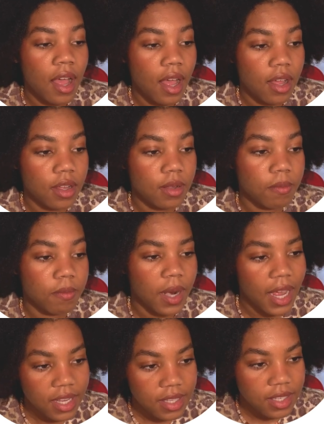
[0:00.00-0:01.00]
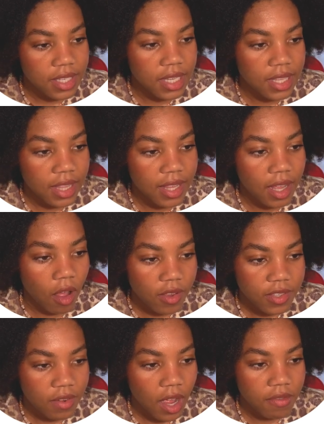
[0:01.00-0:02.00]
But I can see that they
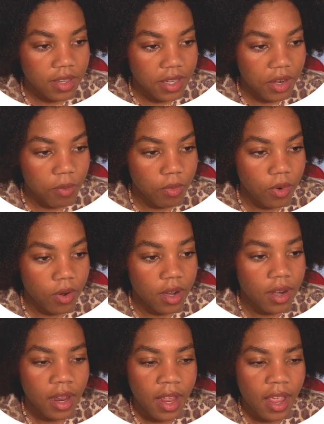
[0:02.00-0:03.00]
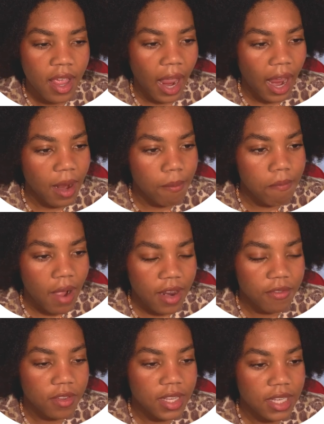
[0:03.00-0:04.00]
also have a leaderboard and a
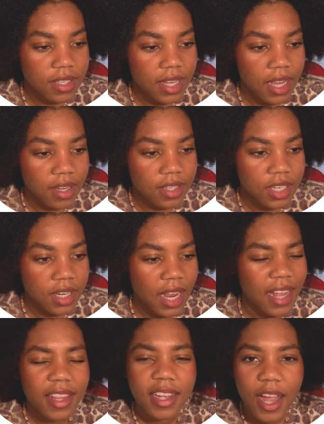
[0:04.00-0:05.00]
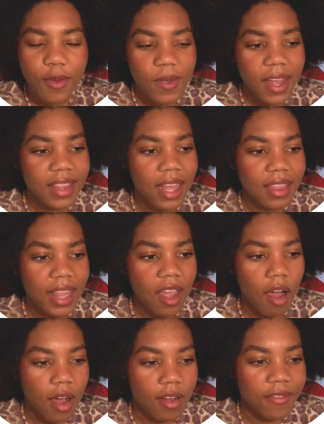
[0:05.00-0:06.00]
mindfulness section. I think I read that they
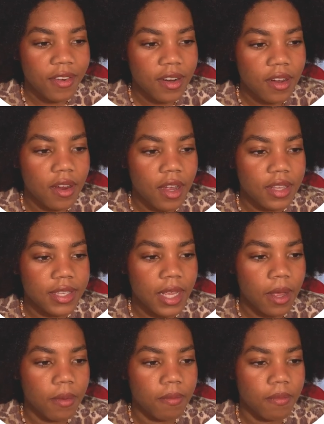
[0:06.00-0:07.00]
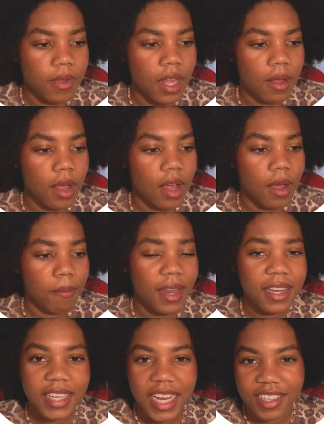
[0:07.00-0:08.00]
offer some
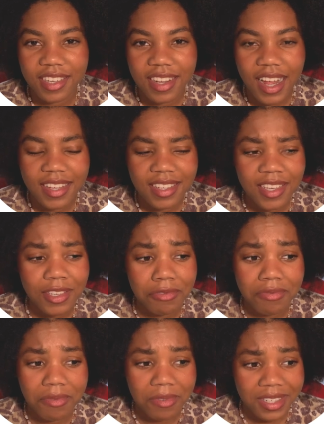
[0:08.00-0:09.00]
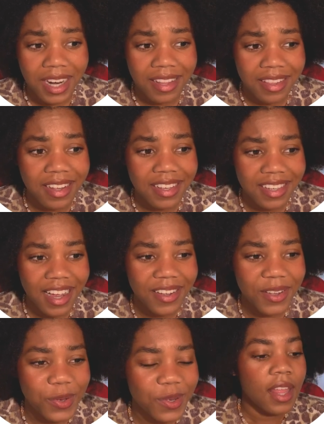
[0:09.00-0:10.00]
meditation classes, which I think is kind
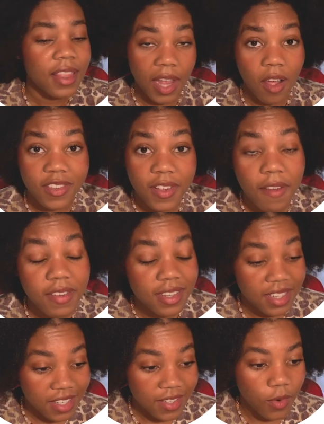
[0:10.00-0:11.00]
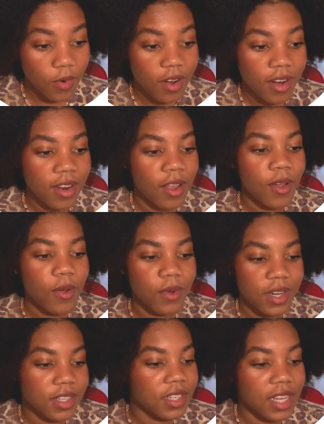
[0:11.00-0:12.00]
of cool. They also have a Discord,
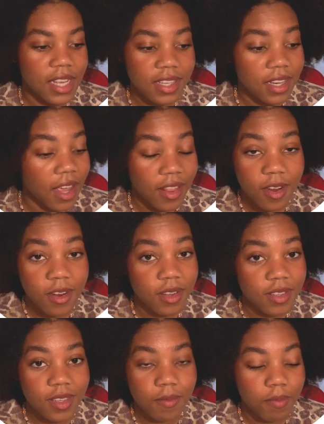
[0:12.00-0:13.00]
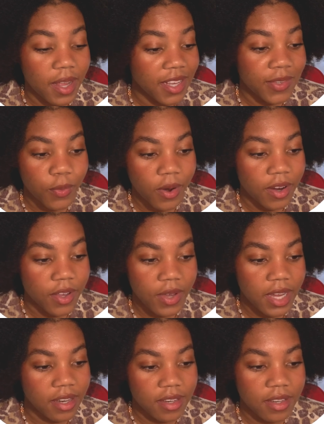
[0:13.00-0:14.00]
which is another place where you
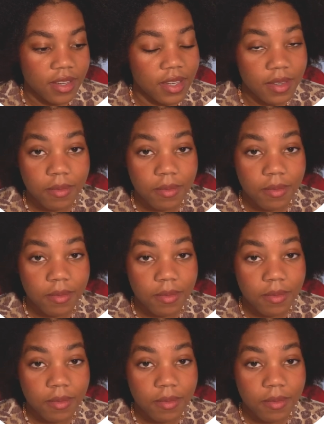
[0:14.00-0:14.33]
can